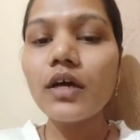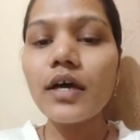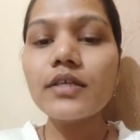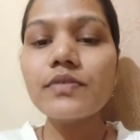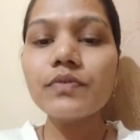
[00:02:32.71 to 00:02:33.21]

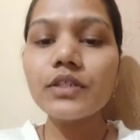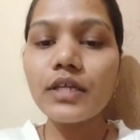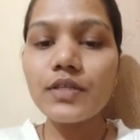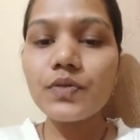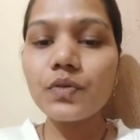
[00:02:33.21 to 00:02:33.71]
as
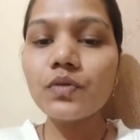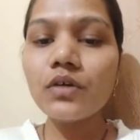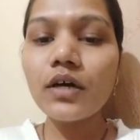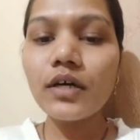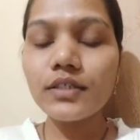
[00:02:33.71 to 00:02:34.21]

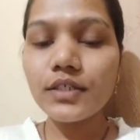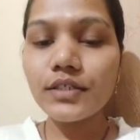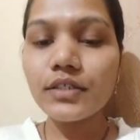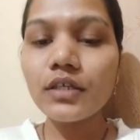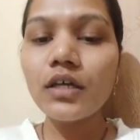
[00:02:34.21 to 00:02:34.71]

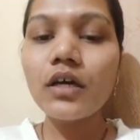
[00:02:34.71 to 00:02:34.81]
1:100.